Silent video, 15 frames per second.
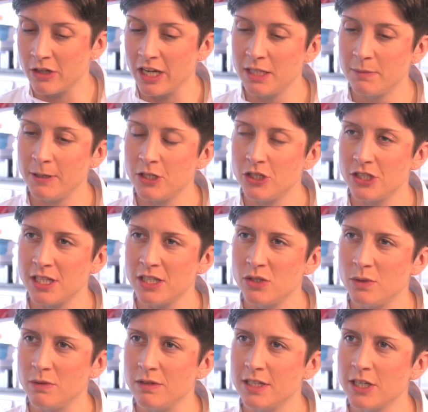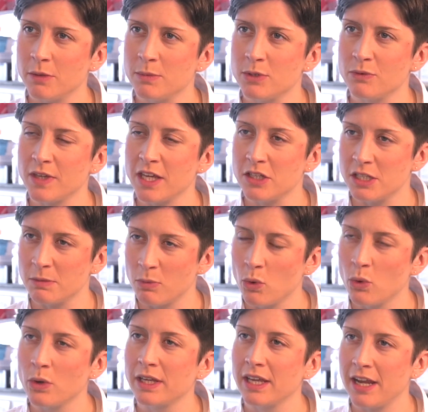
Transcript: direct patients into in terms of getting support,